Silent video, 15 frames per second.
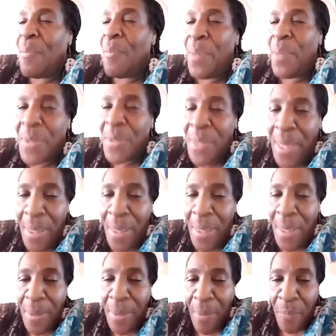president
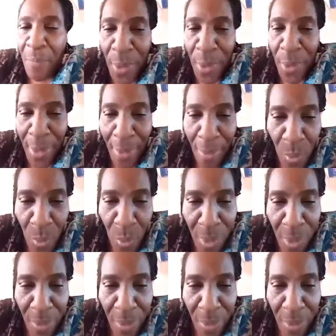of the student council,